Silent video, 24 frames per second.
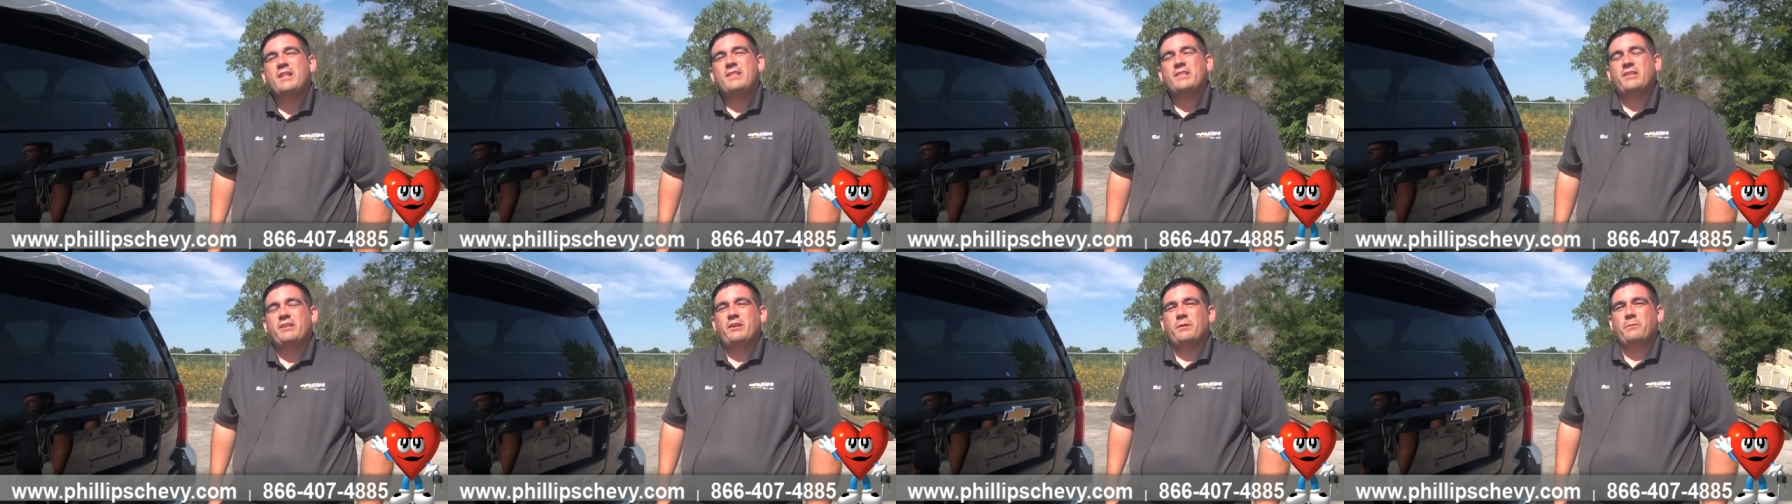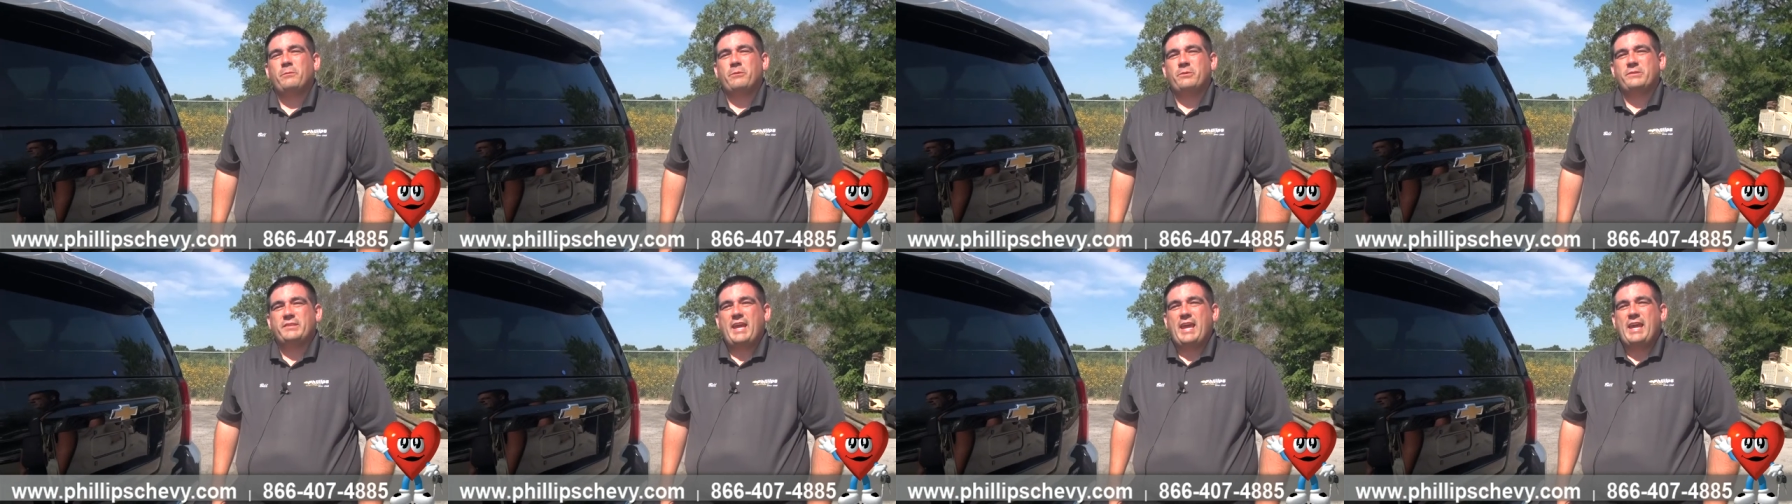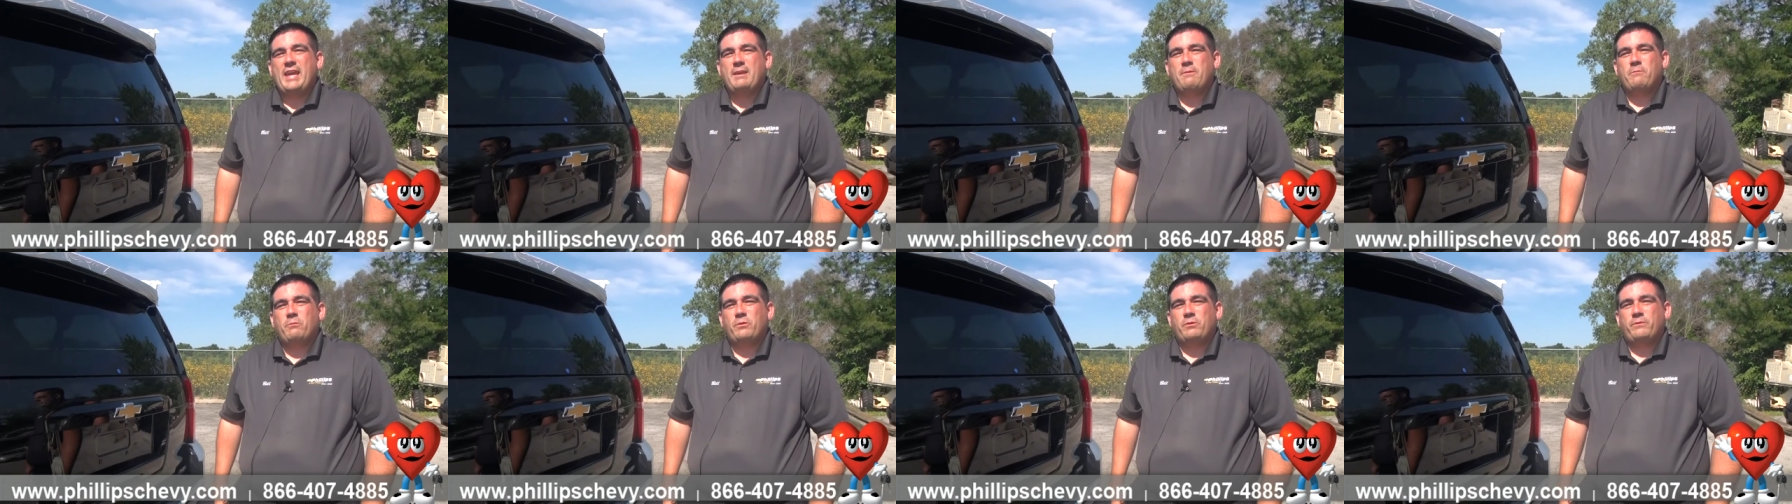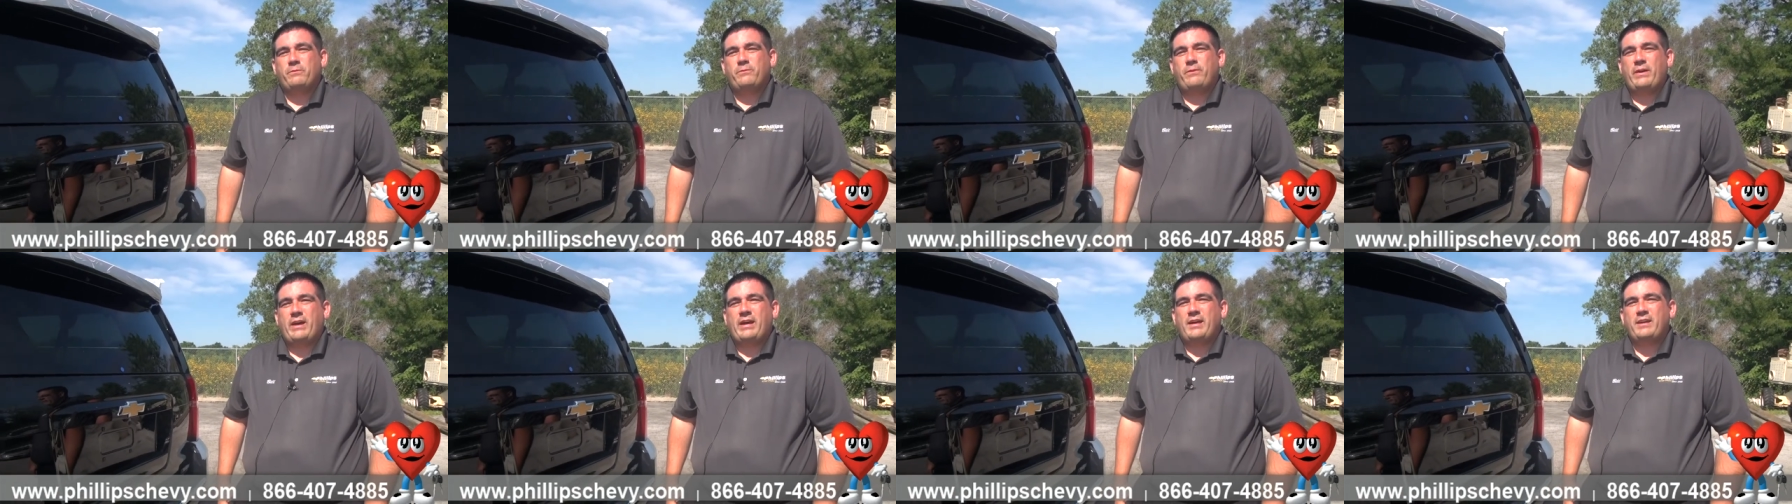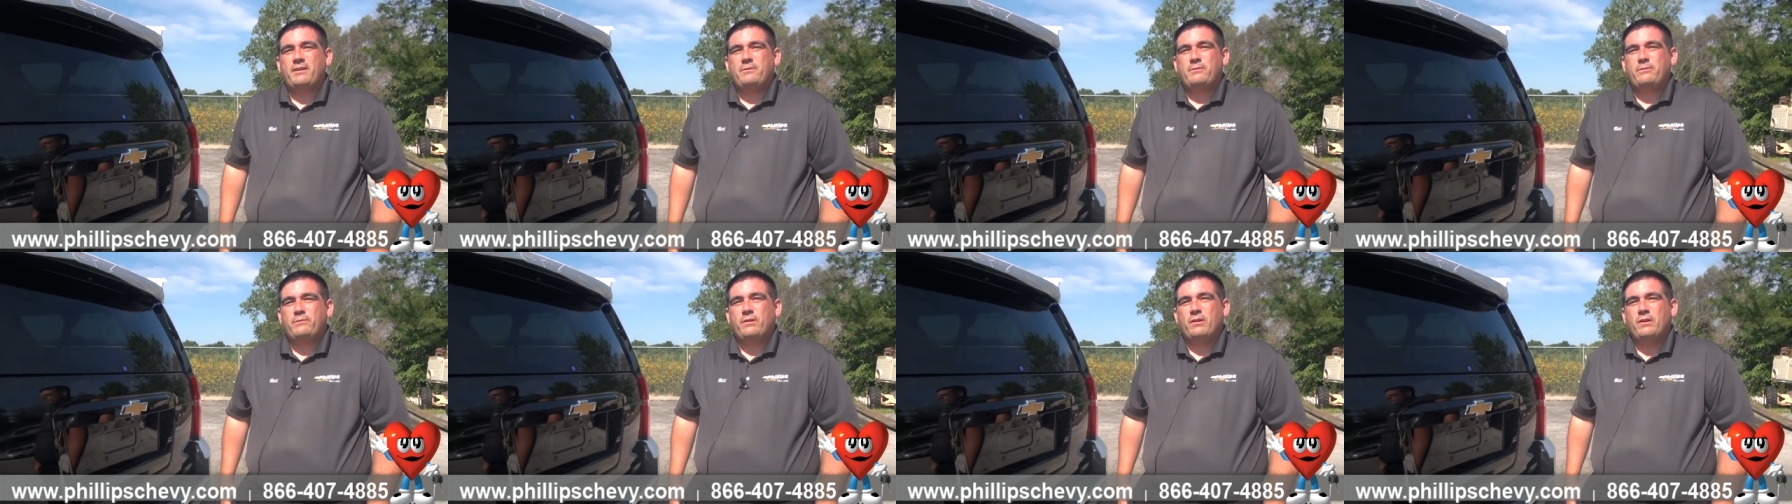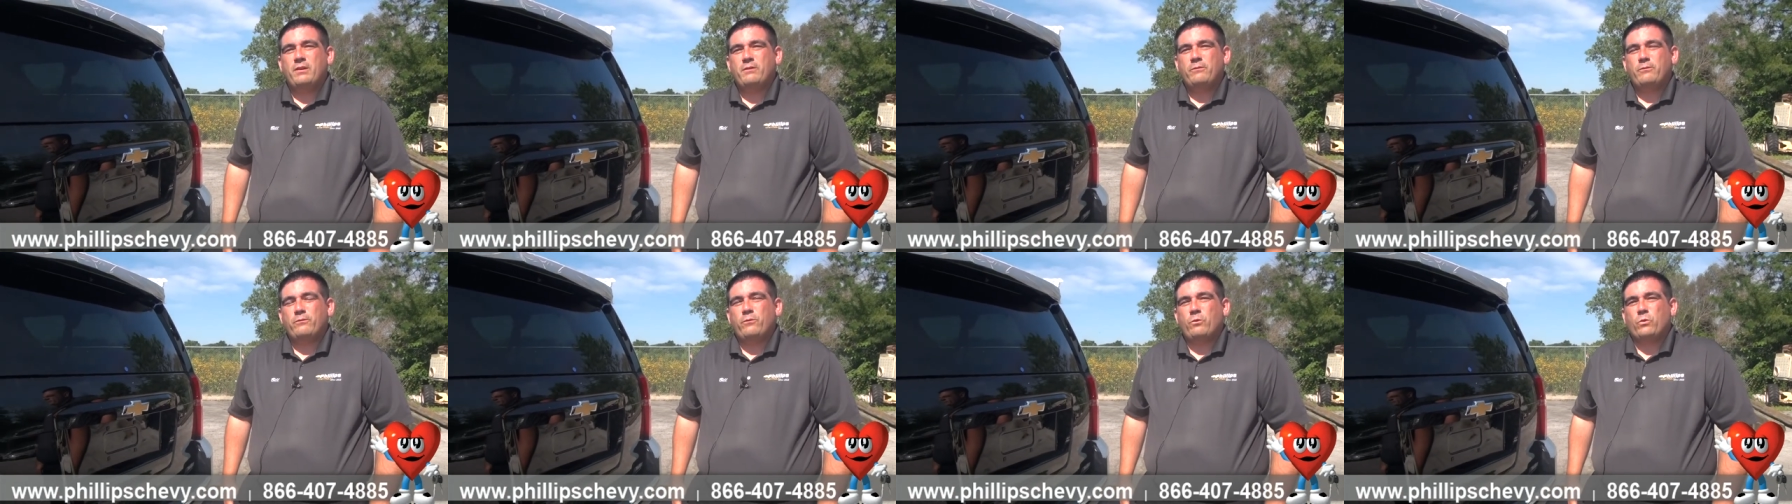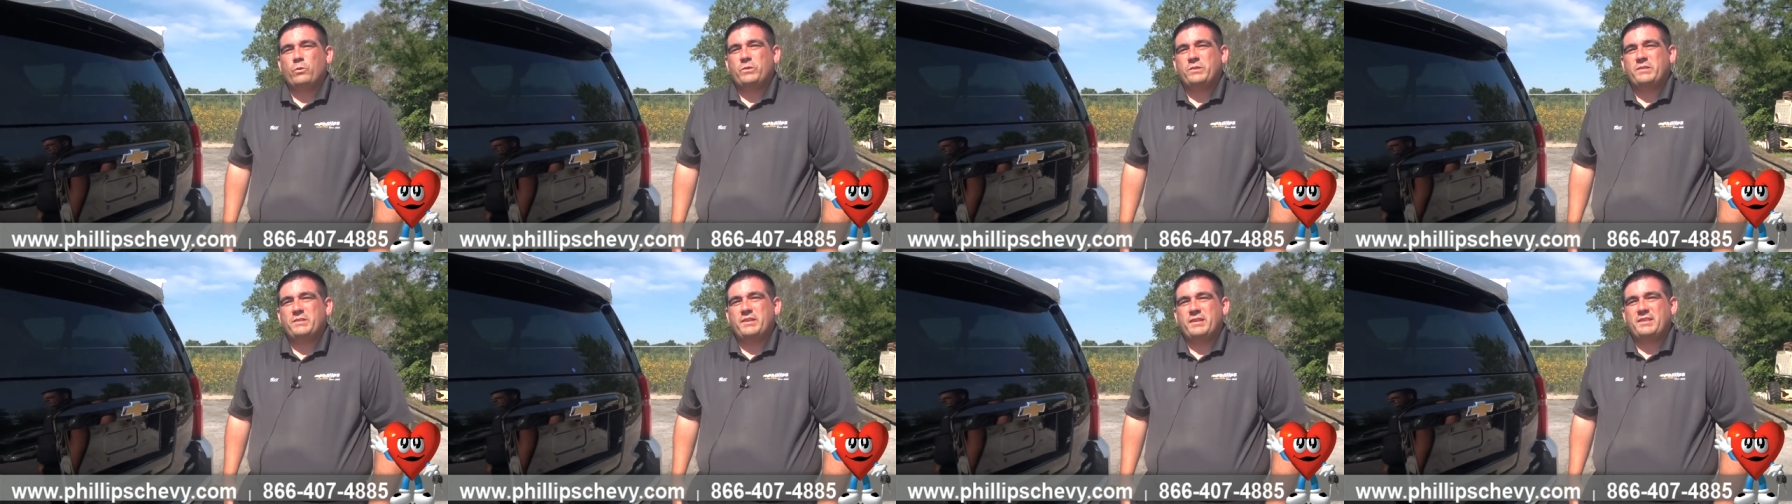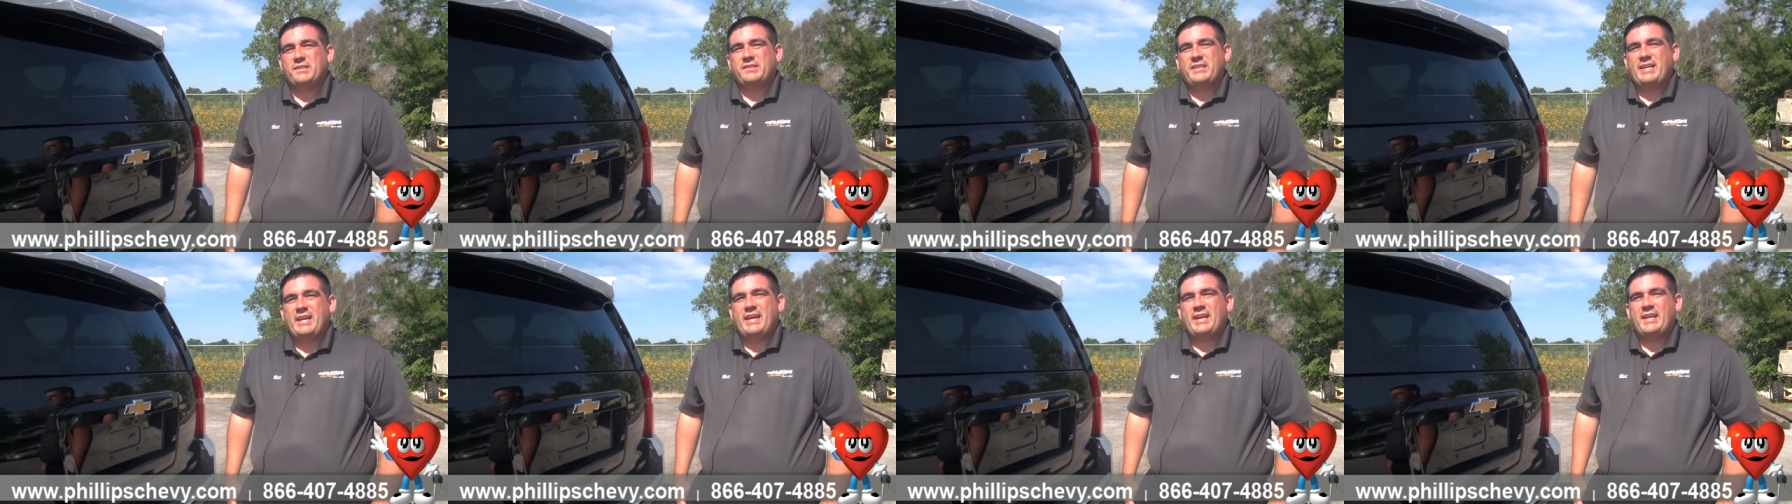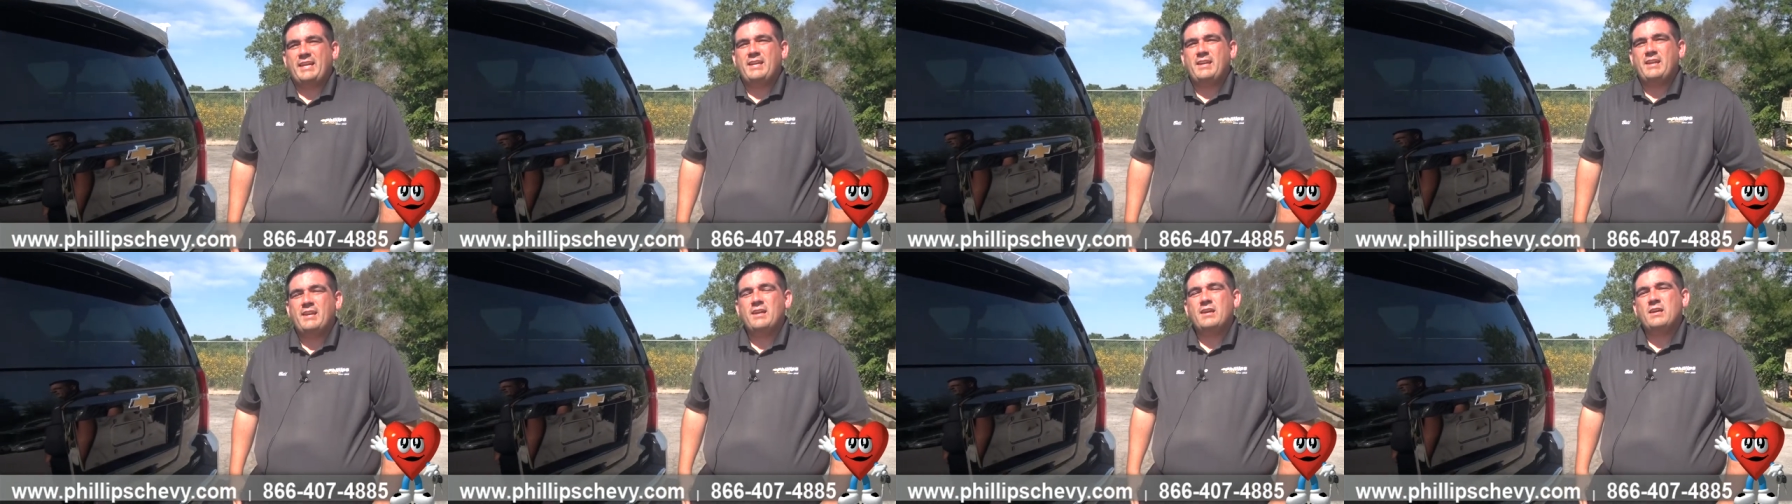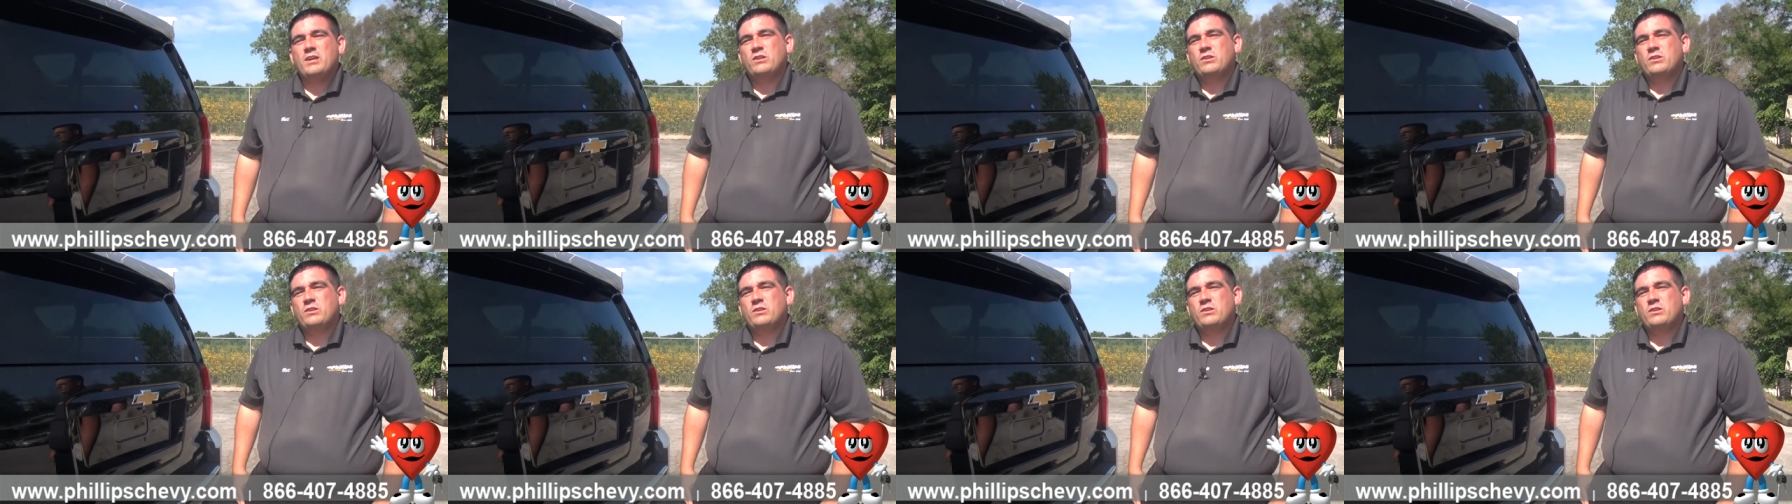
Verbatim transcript: The number is eight one five, four six nine,